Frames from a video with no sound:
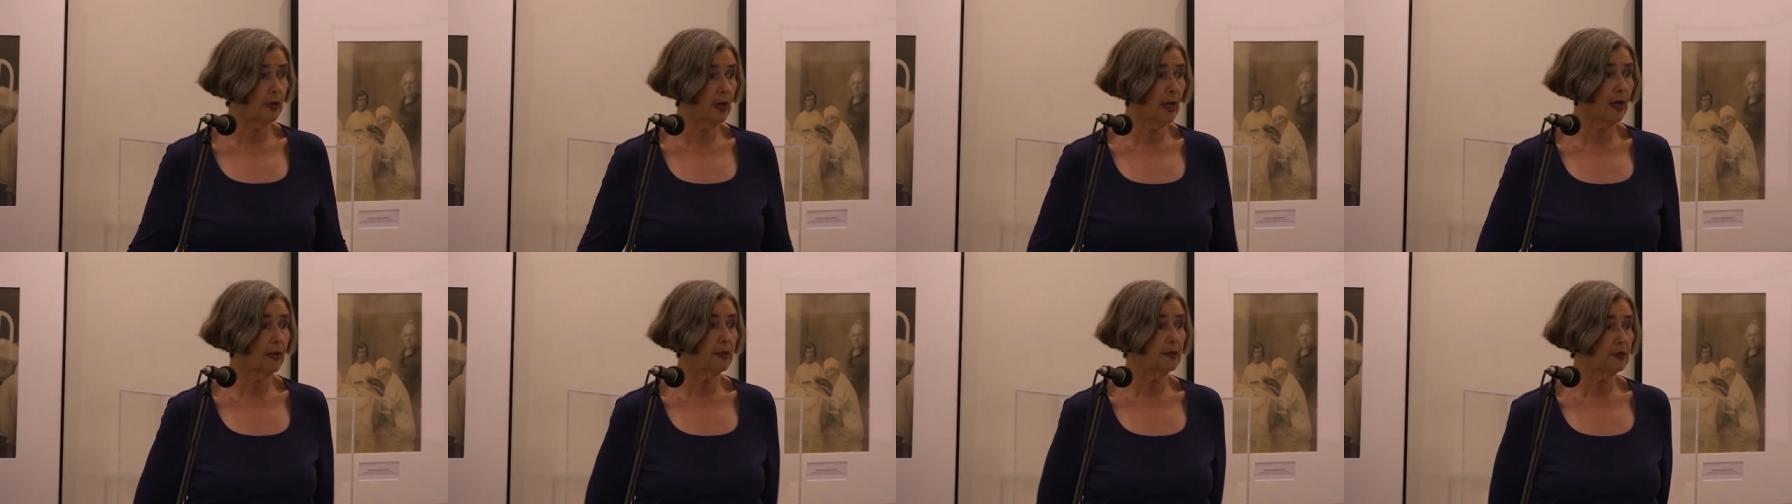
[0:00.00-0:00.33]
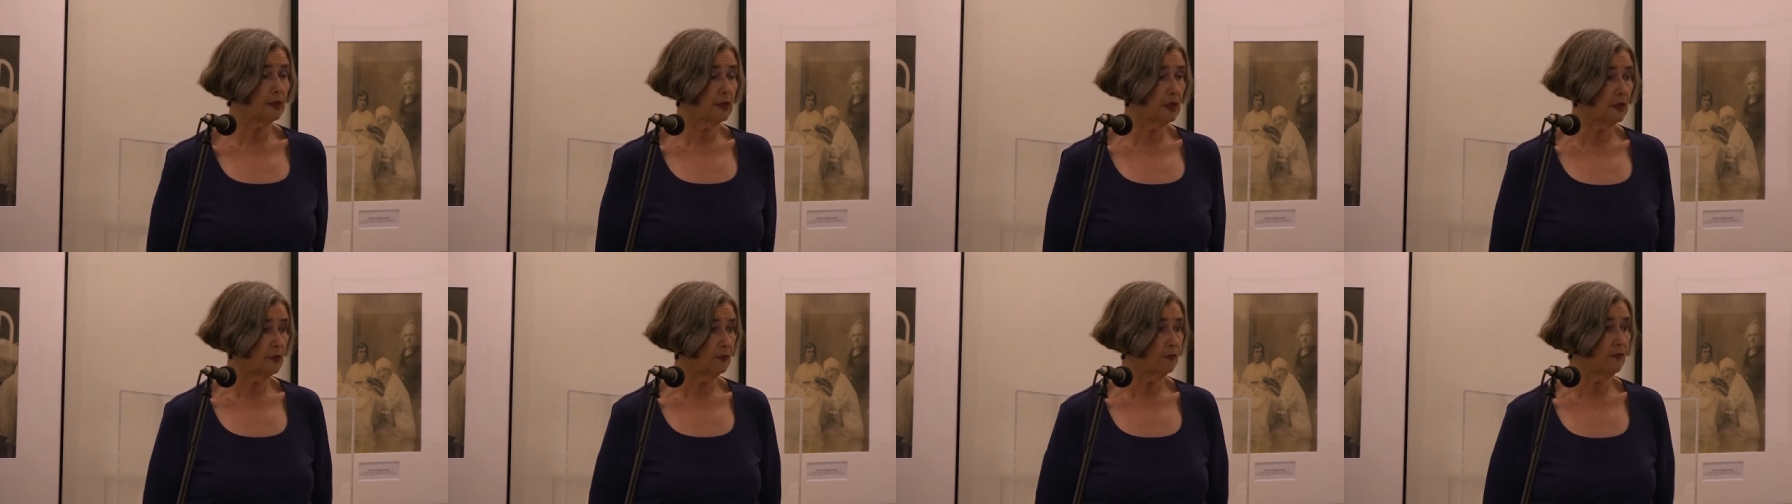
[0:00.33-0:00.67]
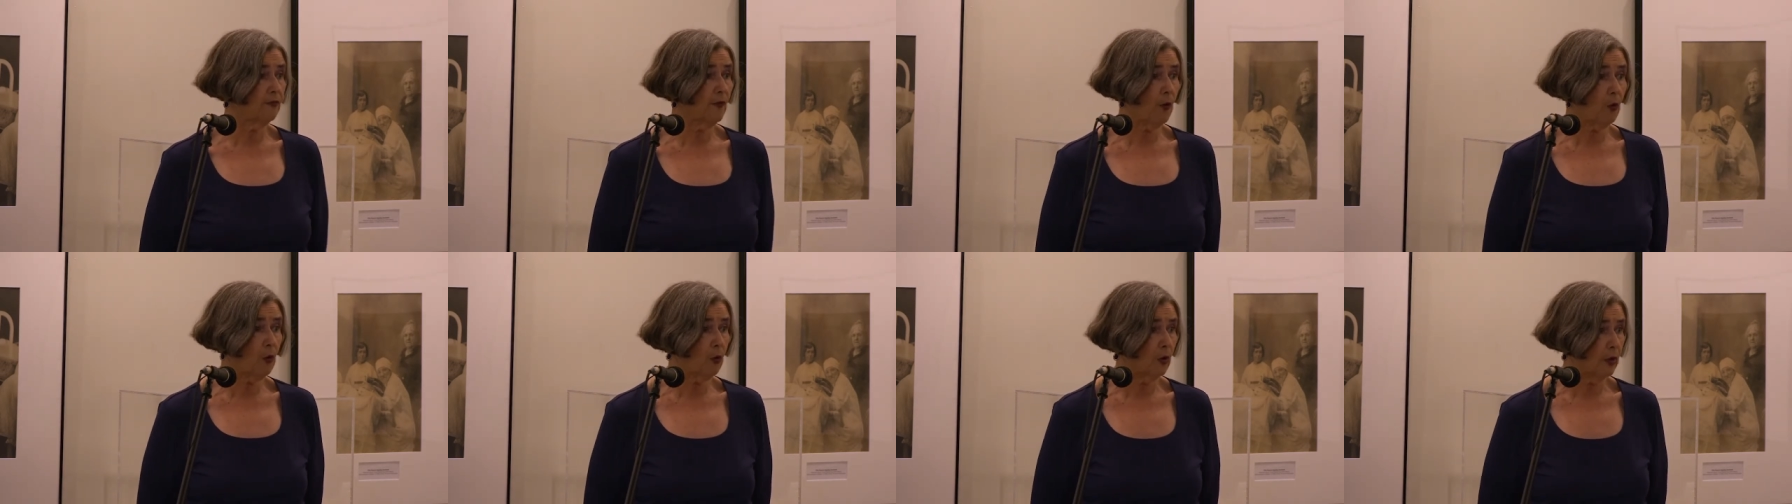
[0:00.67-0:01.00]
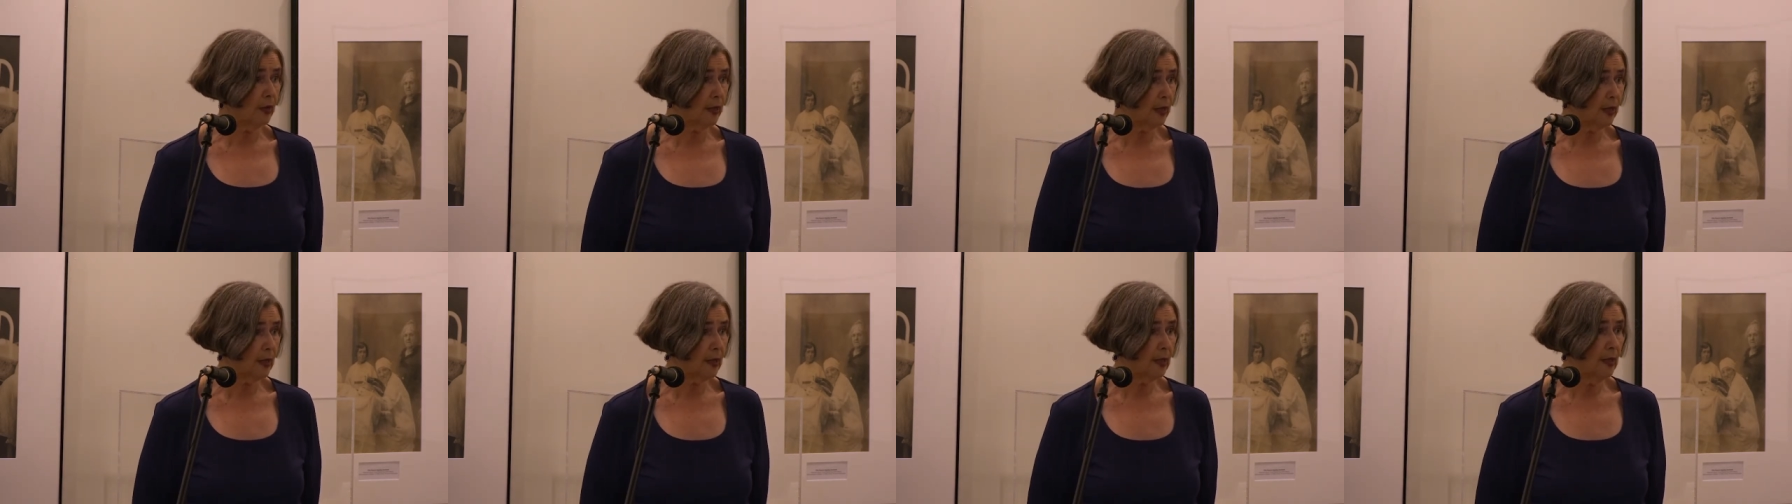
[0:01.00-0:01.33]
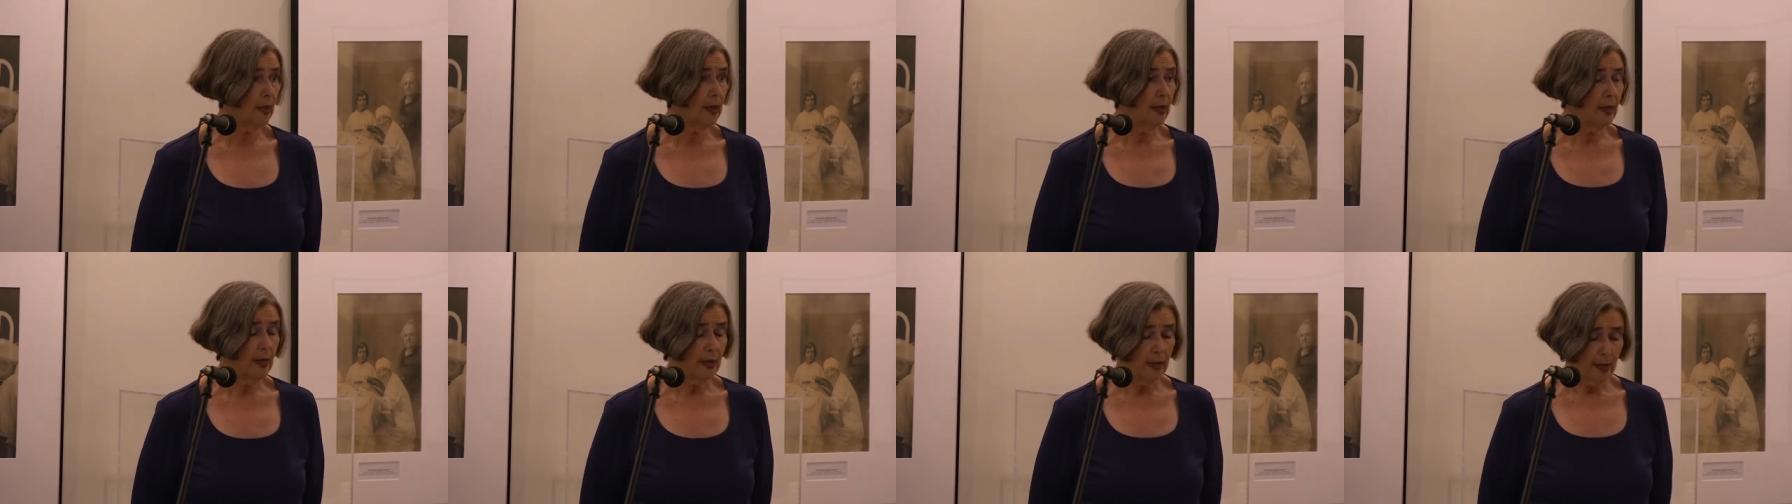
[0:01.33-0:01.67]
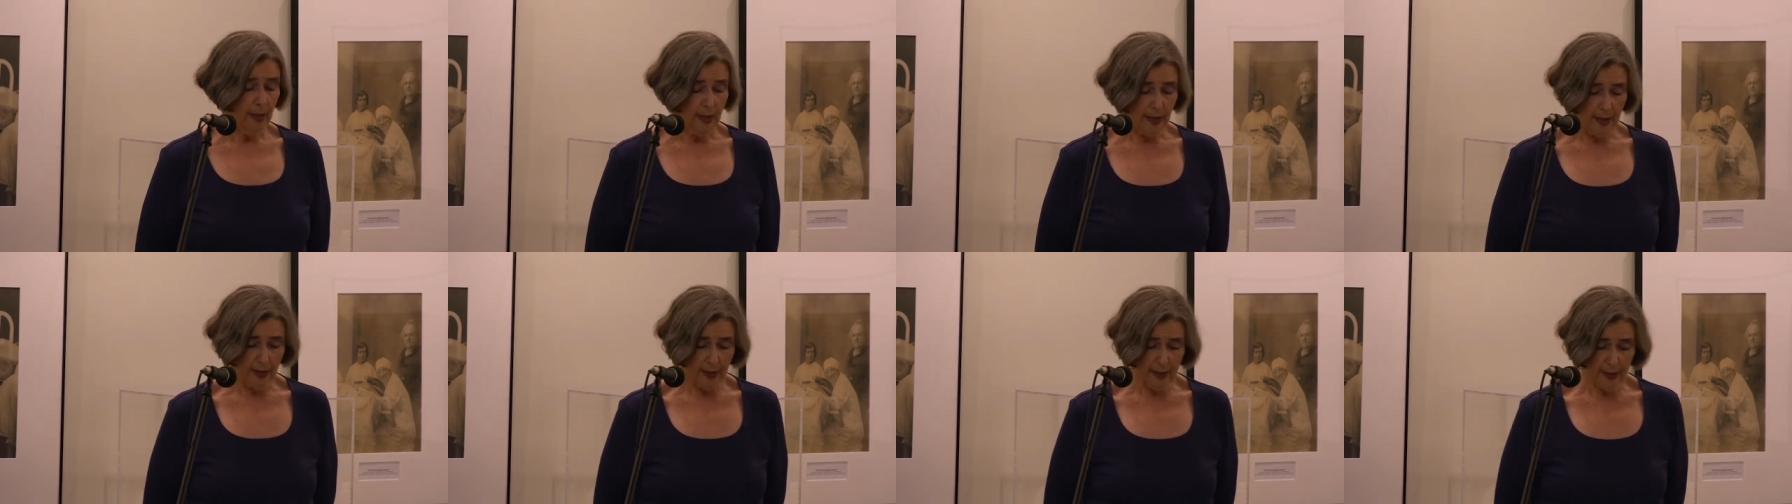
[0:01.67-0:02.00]
1940.
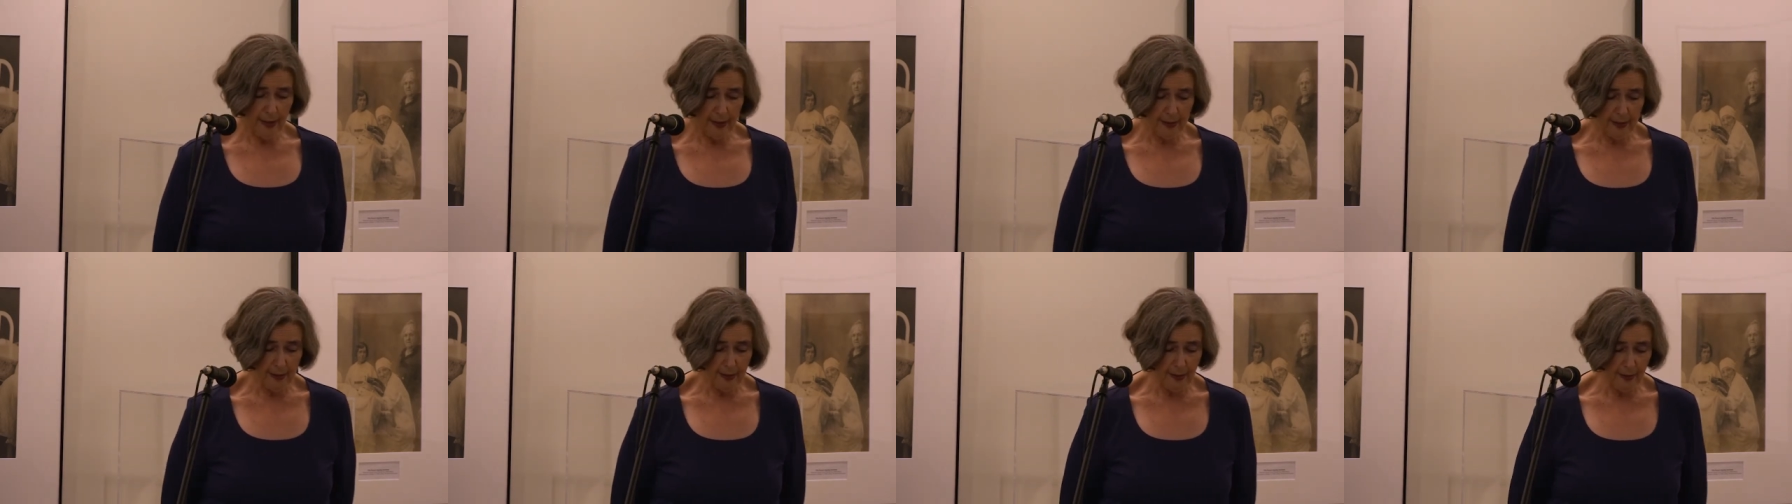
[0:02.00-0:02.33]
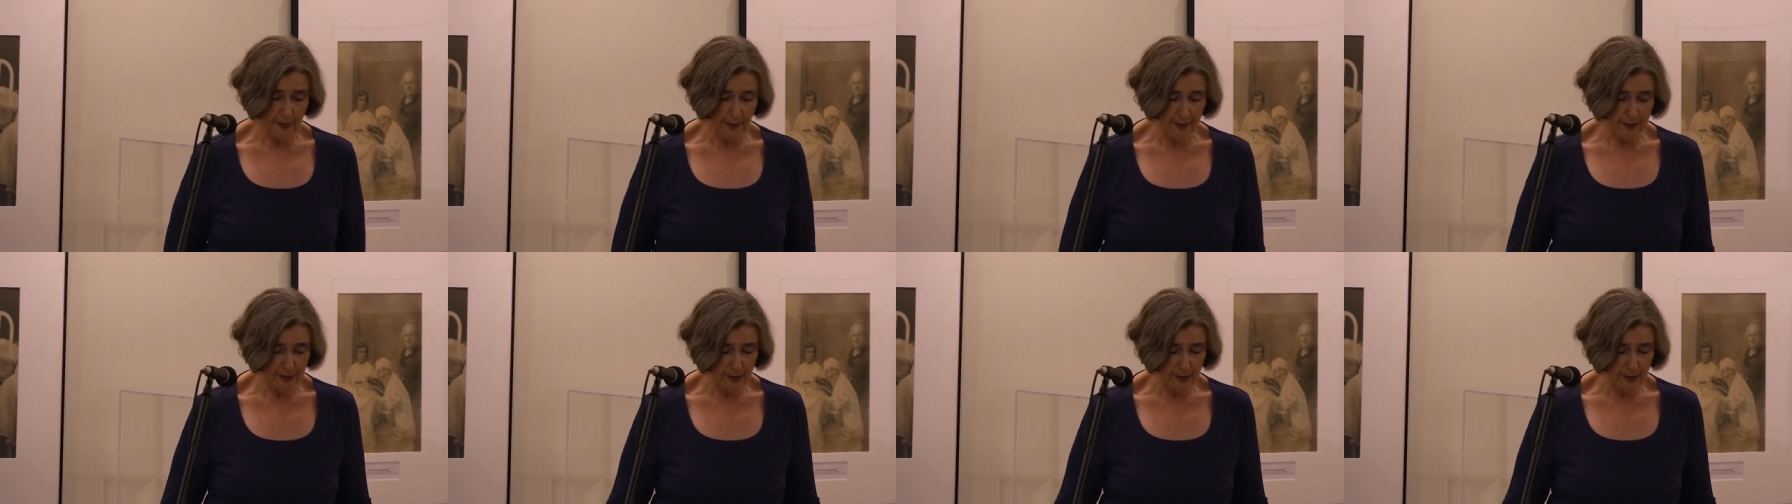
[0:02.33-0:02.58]
And